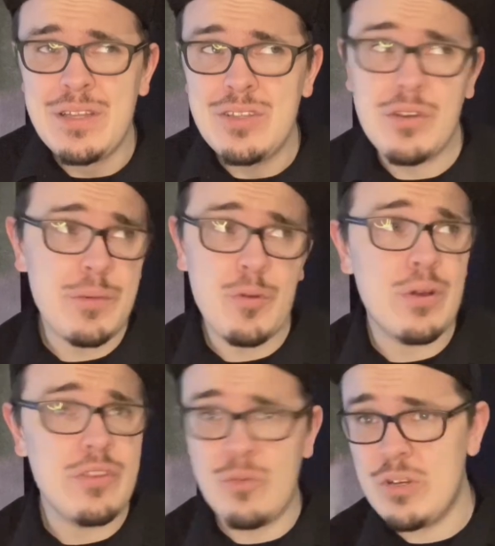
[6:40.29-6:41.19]
Don't get me
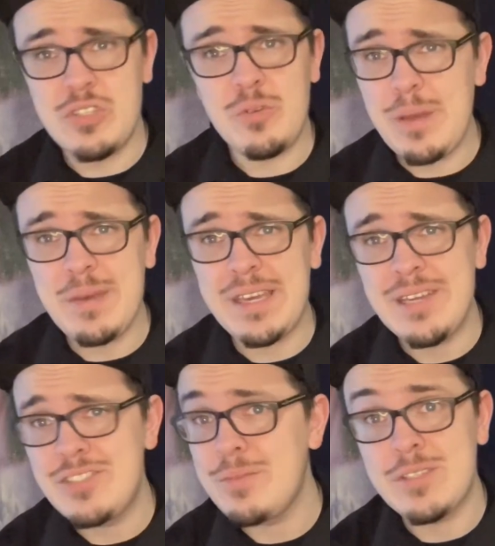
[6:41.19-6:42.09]
wrong, the original White Man
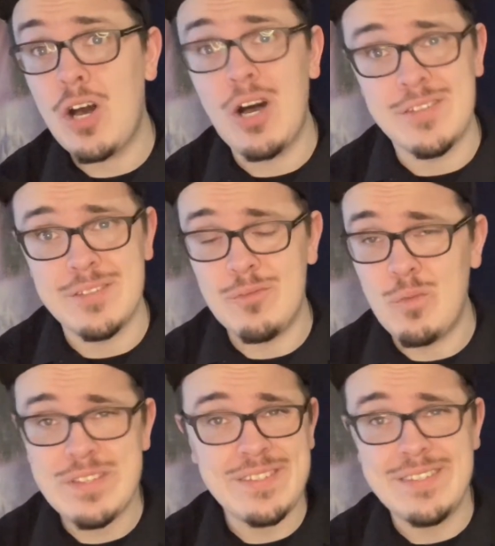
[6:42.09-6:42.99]
Can't Jump is awesome.
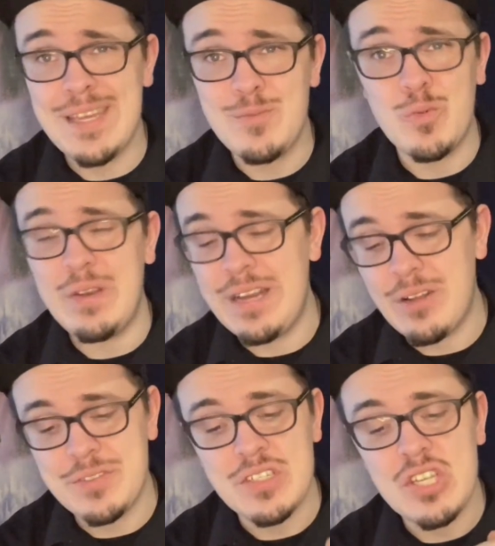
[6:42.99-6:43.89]
Wesley Snipes, Woody
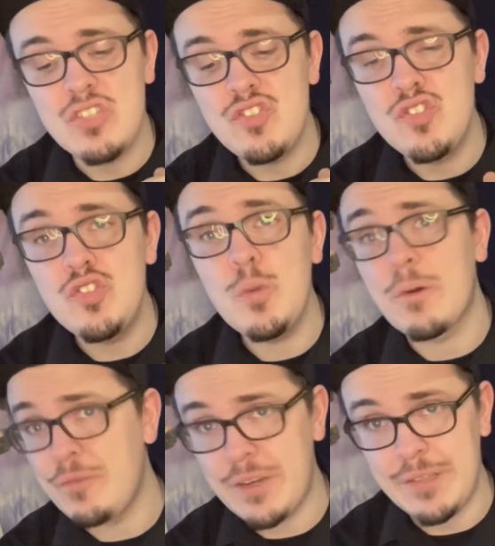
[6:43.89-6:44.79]
Harrelson,
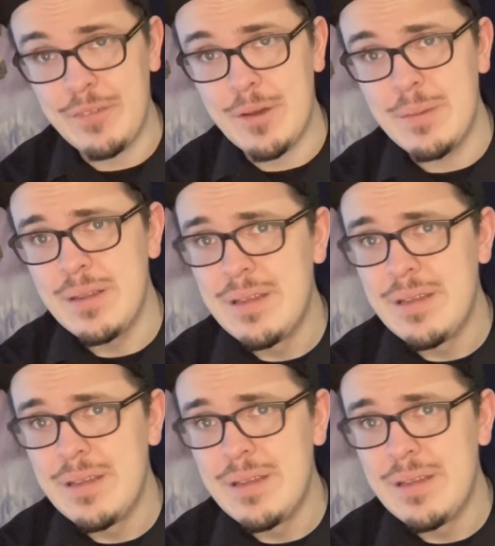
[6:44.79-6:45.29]
super funny film.